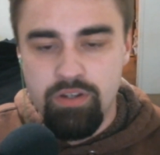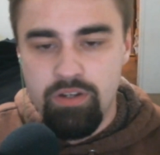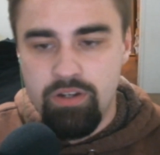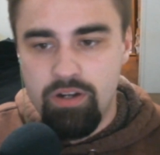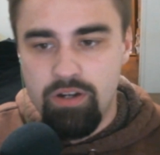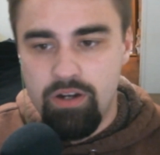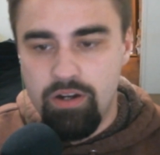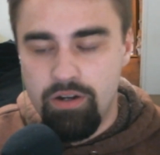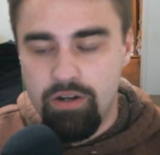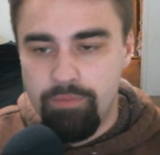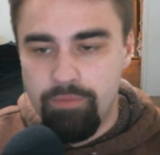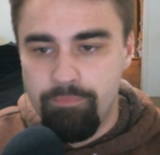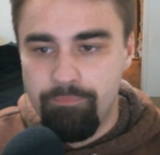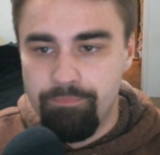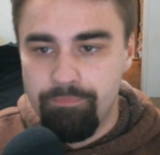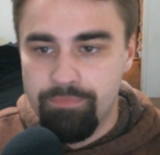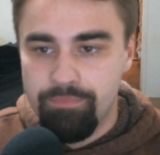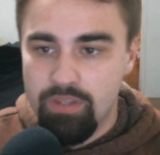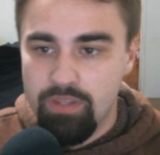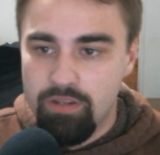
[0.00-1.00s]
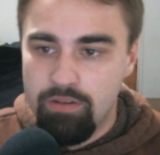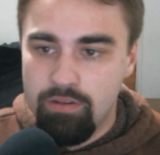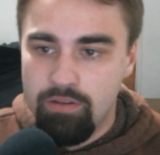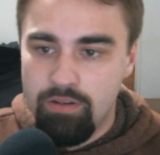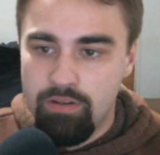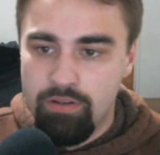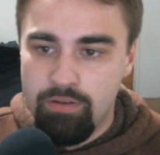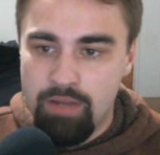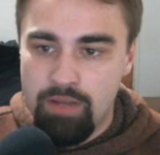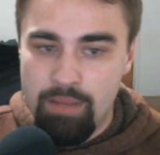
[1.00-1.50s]

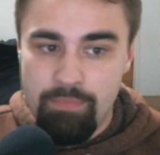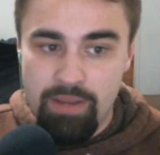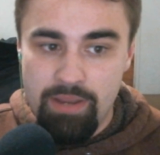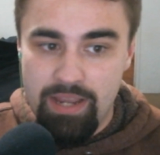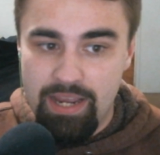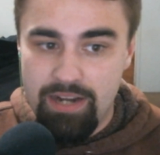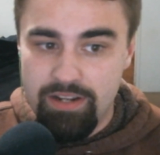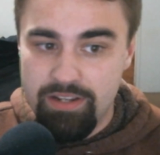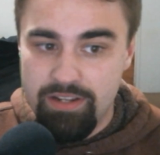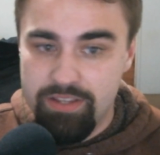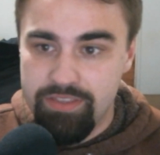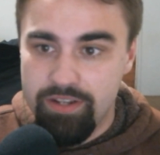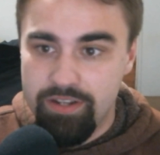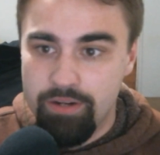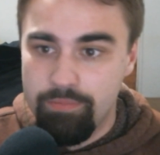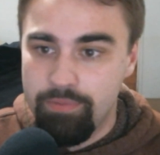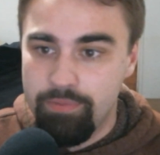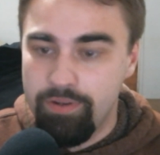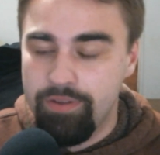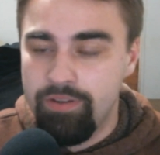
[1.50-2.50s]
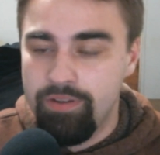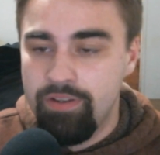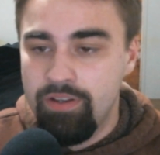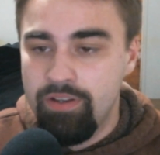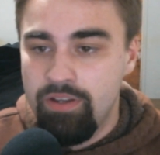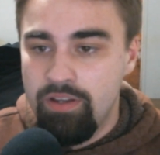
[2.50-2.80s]
I might add it in there, but